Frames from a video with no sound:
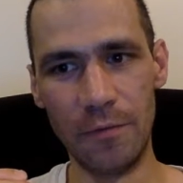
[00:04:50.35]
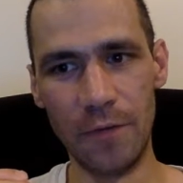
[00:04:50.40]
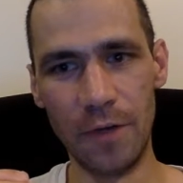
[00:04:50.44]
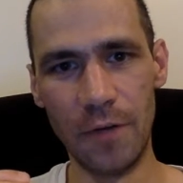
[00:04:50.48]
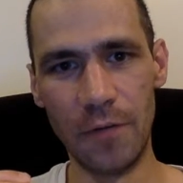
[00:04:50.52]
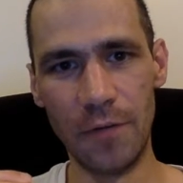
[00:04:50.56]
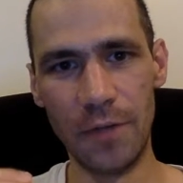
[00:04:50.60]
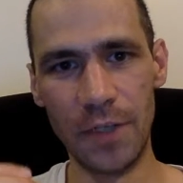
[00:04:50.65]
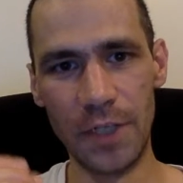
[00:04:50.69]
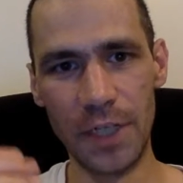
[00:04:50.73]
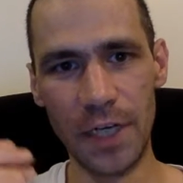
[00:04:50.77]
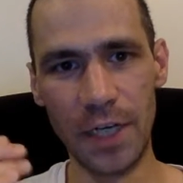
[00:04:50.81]

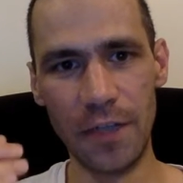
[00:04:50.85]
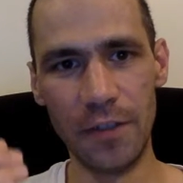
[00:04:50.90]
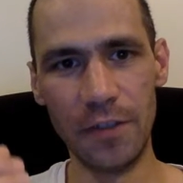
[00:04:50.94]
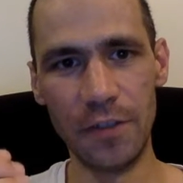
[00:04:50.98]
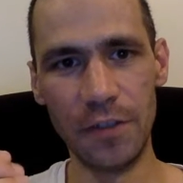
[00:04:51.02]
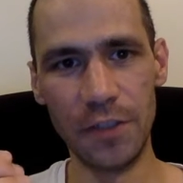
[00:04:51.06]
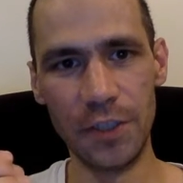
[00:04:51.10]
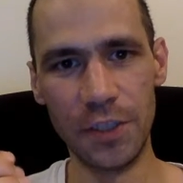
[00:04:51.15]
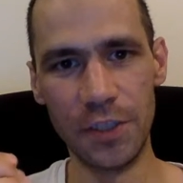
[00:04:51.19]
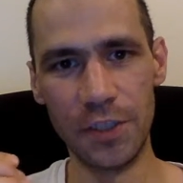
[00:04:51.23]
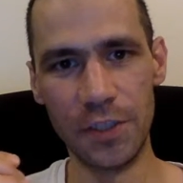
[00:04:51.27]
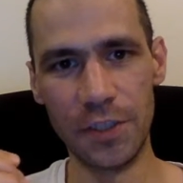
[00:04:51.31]

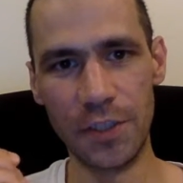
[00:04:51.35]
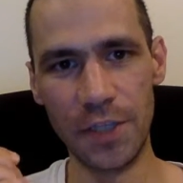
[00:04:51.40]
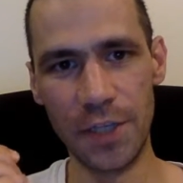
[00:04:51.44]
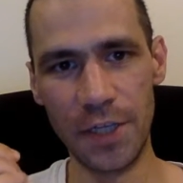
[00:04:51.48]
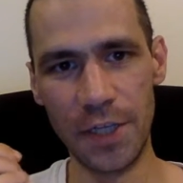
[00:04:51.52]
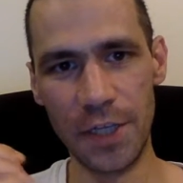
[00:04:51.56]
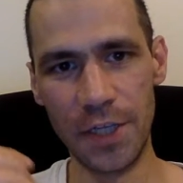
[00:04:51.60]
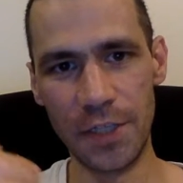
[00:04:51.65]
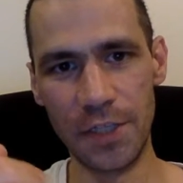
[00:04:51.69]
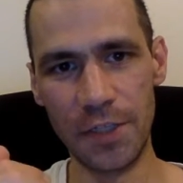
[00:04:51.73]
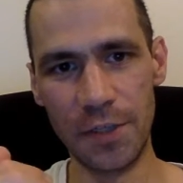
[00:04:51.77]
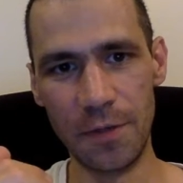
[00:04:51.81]
intelligence that
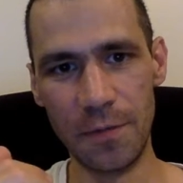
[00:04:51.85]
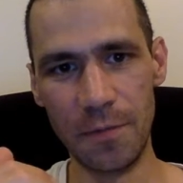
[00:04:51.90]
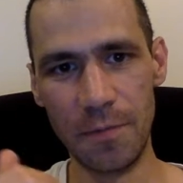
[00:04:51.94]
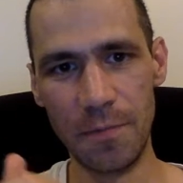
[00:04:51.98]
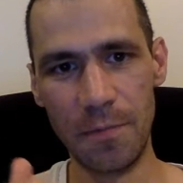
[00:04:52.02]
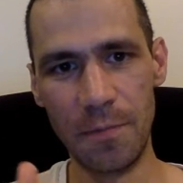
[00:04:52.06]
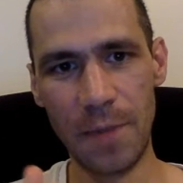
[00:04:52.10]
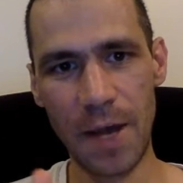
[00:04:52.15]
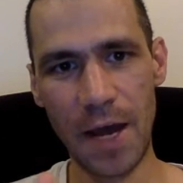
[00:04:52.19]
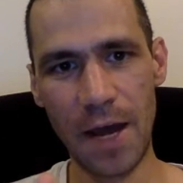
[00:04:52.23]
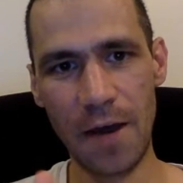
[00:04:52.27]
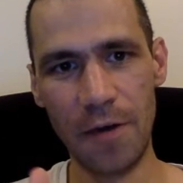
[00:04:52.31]

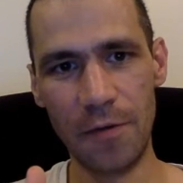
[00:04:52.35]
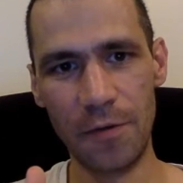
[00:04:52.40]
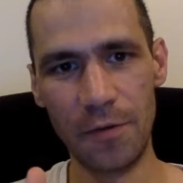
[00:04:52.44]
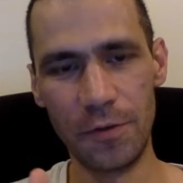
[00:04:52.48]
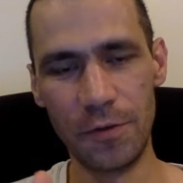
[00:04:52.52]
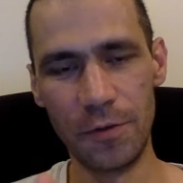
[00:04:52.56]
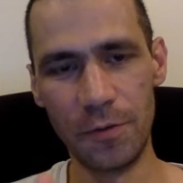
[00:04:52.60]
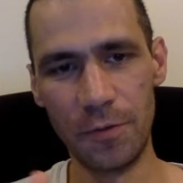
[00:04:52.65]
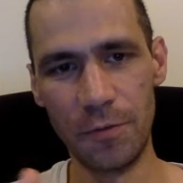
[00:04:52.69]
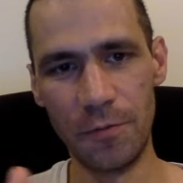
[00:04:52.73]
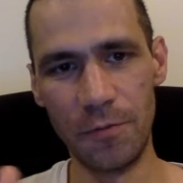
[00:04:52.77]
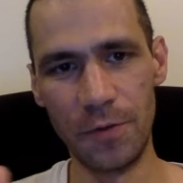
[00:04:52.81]
isn't bound
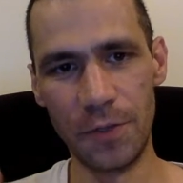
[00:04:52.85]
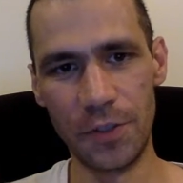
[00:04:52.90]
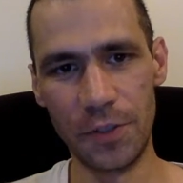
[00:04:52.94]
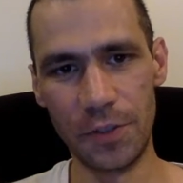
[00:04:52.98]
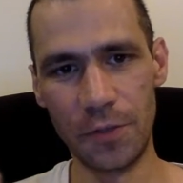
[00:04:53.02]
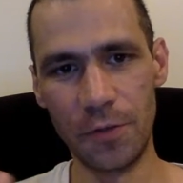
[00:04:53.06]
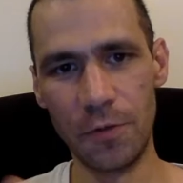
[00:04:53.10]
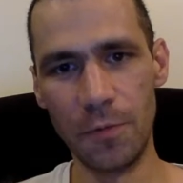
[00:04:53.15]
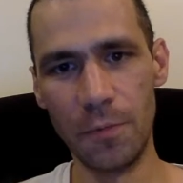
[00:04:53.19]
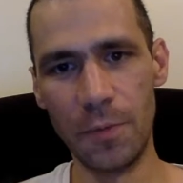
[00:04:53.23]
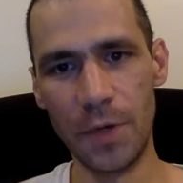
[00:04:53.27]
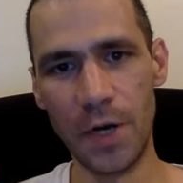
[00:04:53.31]
to a
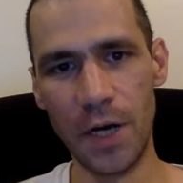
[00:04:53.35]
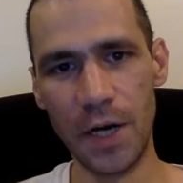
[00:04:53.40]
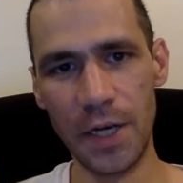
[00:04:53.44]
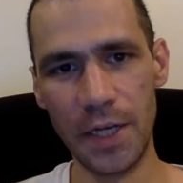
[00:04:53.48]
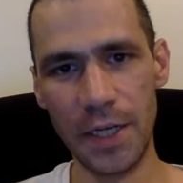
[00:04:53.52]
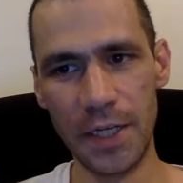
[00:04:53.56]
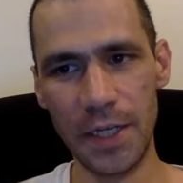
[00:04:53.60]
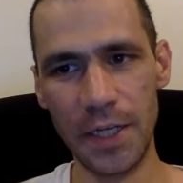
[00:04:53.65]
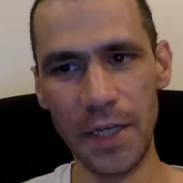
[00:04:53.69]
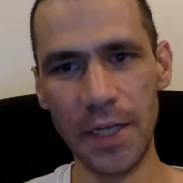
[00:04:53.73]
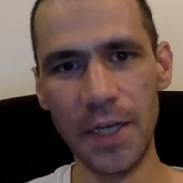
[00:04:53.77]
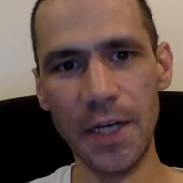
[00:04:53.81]
physical
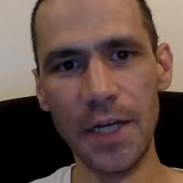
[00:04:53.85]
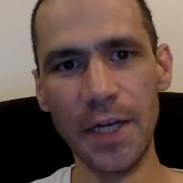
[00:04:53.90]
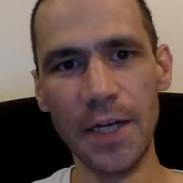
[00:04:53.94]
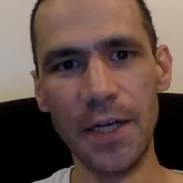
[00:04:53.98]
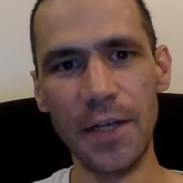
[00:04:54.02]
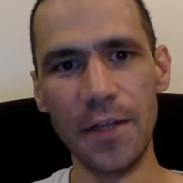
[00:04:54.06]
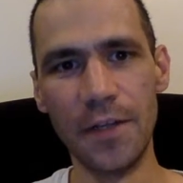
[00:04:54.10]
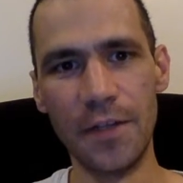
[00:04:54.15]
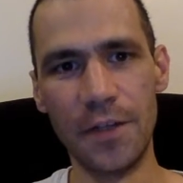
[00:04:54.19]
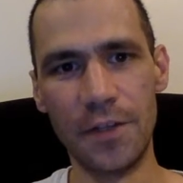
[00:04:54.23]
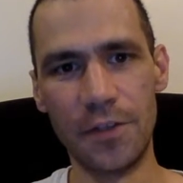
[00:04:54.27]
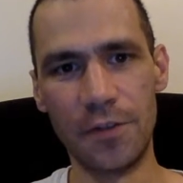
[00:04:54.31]
body,
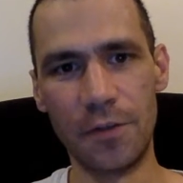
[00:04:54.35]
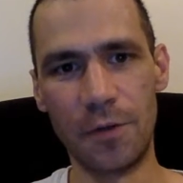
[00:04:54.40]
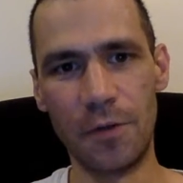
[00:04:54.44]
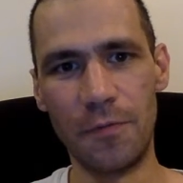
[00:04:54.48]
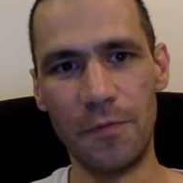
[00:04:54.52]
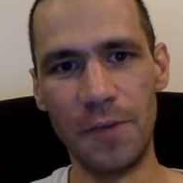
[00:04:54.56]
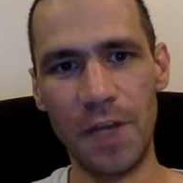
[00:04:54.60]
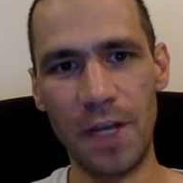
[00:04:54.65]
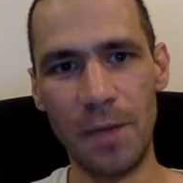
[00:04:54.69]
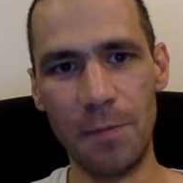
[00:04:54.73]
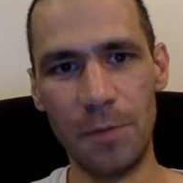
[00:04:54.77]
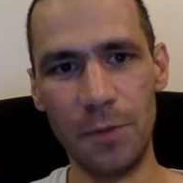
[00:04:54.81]
that's sort of
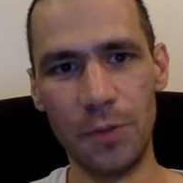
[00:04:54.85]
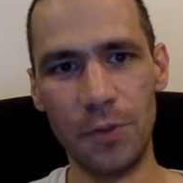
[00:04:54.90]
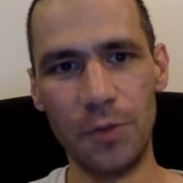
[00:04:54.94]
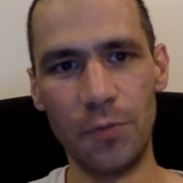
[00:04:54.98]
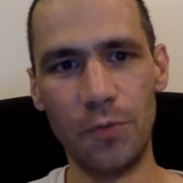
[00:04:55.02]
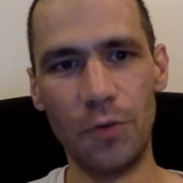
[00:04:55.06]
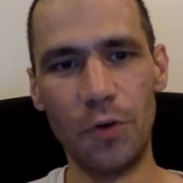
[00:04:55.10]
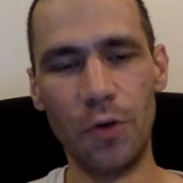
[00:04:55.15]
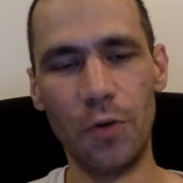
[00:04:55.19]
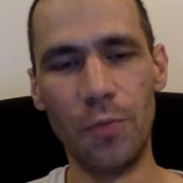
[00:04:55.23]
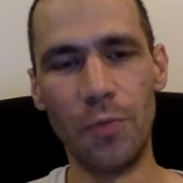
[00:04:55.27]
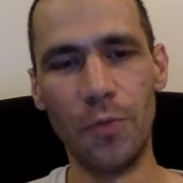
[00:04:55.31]
able to
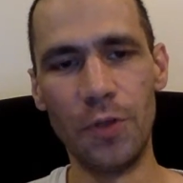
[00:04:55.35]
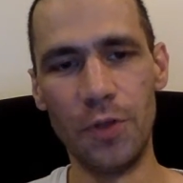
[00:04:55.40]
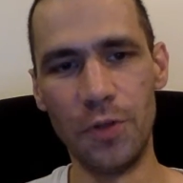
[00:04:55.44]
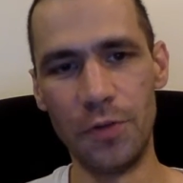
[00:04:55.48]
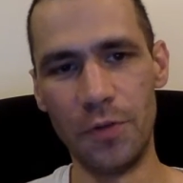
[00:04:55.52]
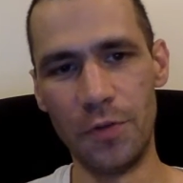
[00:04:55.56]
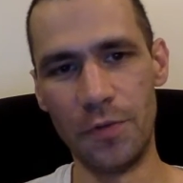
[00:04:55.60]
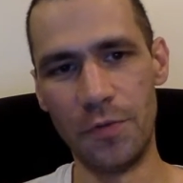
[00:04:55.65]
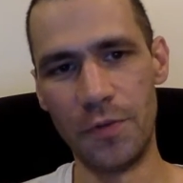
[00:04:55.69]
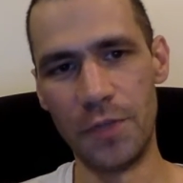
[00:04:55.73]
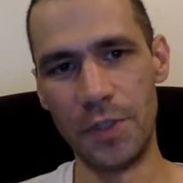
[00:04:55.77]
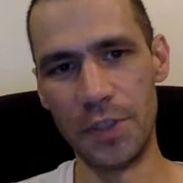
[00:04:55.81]
roam the
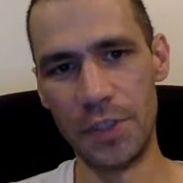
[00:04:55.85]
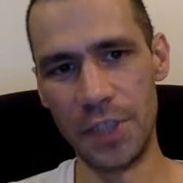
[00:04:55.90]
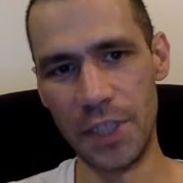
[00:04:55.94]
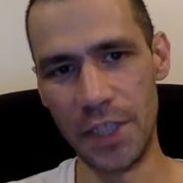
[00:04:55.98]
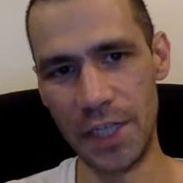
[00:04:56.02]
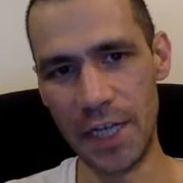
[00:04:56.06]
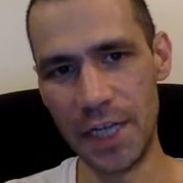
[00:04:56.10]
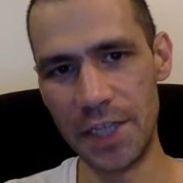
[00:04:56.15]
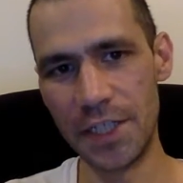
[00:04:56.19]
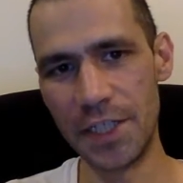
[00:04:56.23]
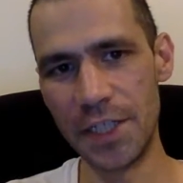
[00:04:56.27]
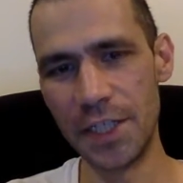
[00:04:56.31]
universe. He
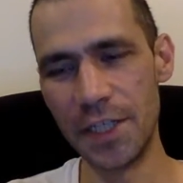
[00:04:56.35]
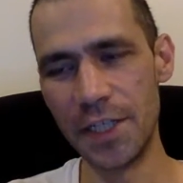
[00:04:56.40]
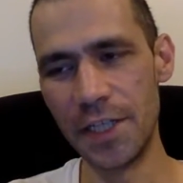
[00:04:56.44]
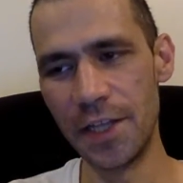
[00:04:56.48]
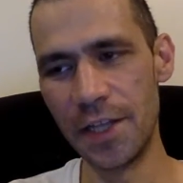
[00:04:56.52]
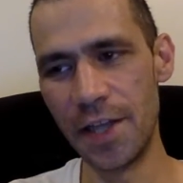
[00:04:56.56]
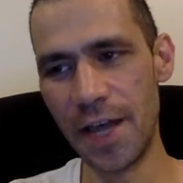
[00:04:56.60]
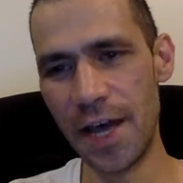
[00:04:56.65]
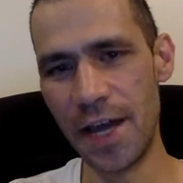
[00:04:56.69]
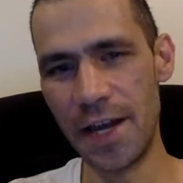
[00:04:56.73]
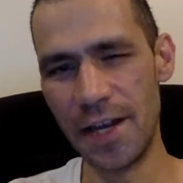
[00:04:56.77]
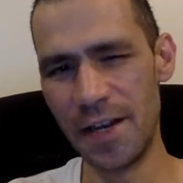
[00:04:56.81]
gets into
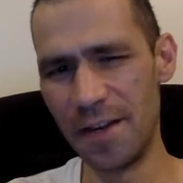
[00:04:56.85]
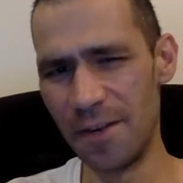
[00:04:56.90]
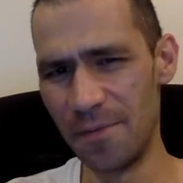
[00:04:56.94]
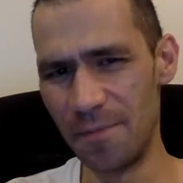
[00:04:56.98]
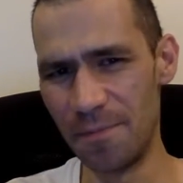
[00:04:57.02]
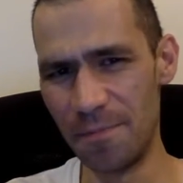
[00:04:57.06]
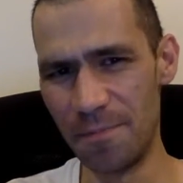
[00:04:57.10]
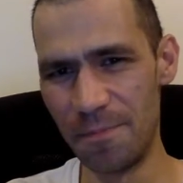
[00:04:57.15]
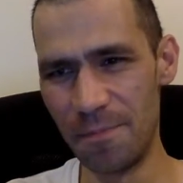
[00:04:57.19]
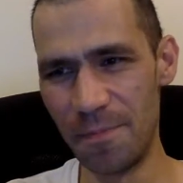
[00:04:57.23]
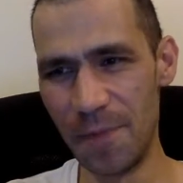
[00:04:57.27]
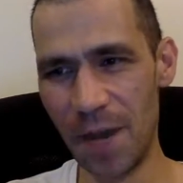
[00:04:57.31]
that in
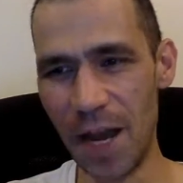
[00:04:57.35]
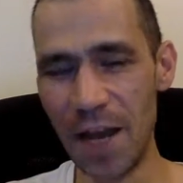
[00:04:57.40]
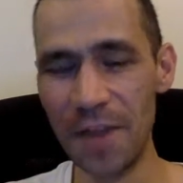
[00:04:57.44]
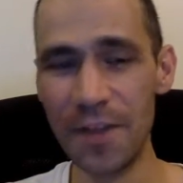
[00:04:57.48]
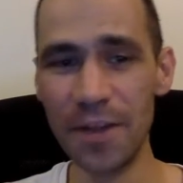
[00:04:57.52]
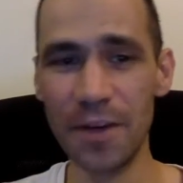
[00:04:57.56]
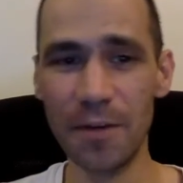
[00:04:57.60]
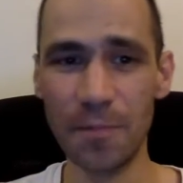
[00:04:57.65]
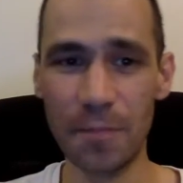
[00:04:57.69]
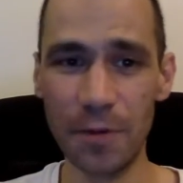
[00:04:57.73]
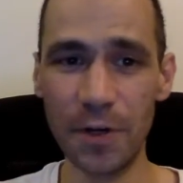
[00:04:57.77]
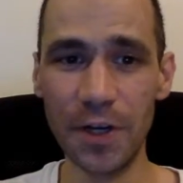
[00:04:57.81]
I
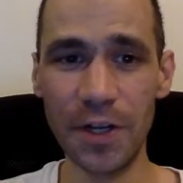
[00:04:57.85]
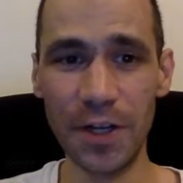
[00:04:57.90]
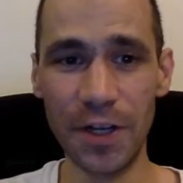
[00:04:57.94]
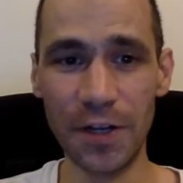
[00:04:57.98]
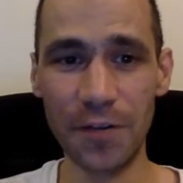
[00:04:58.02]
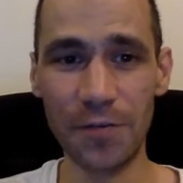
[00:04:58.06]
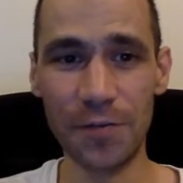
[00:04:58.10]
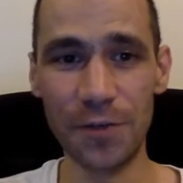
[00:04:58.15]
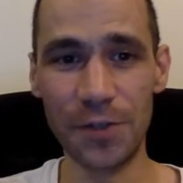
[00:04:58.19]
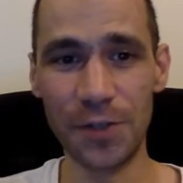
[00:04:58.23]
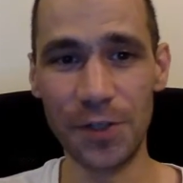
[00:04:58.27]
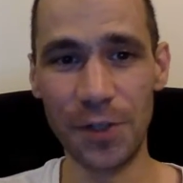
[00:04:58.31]
think, a pretty
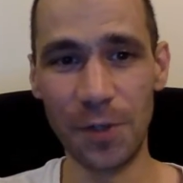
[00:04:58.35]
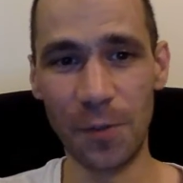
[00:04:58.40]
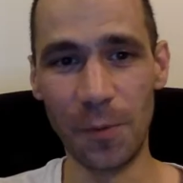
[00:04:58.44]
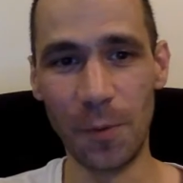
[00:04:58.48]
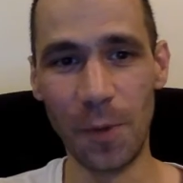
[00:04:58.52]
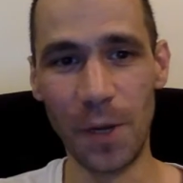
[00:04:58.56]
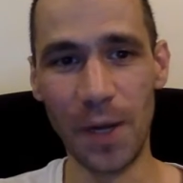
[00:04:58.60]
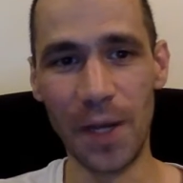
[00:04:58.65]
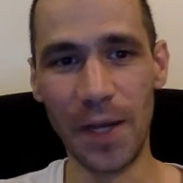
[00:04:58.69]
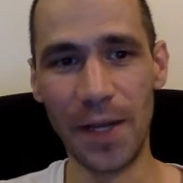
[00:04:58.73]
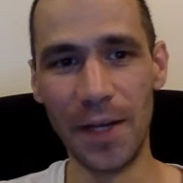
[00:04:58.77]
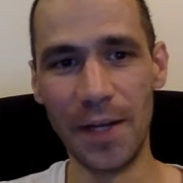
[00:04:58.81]
interesting
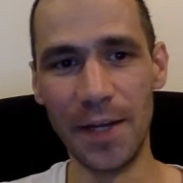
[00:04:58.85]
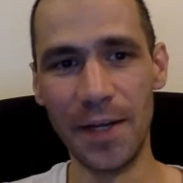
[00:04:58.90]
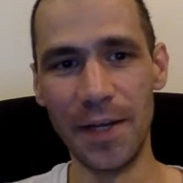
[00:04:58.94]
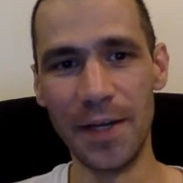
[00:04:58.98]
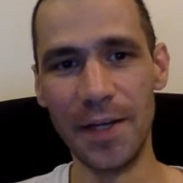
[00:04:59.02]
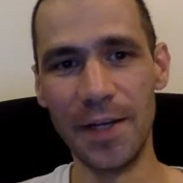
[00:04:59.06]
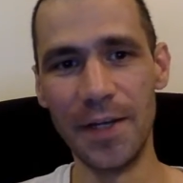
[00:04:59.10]
way.